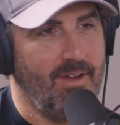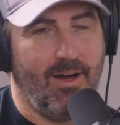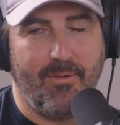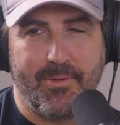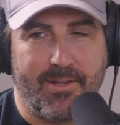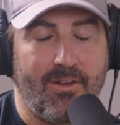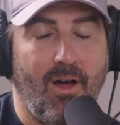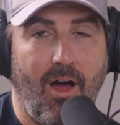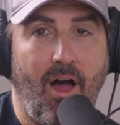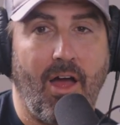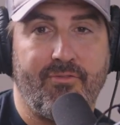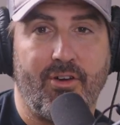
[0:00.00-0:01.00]
No, I mean,
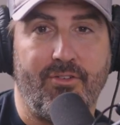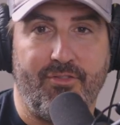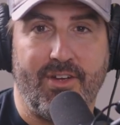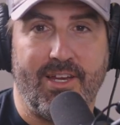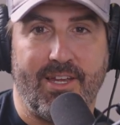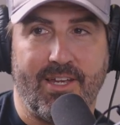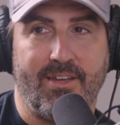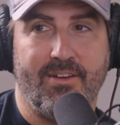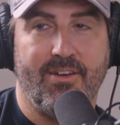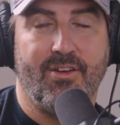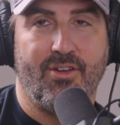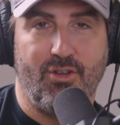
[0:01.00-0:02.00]
I've got a feeling
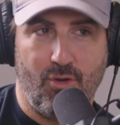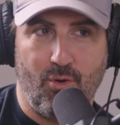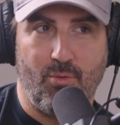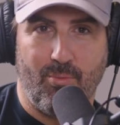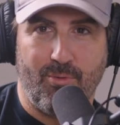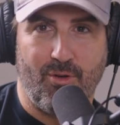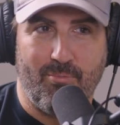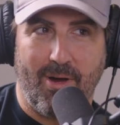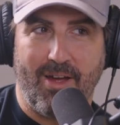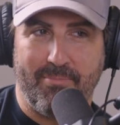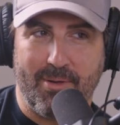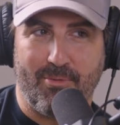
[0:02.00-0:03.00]
you
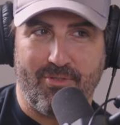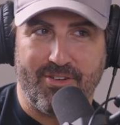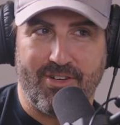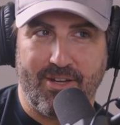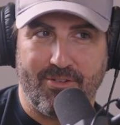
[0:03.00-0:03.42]
might have people reaching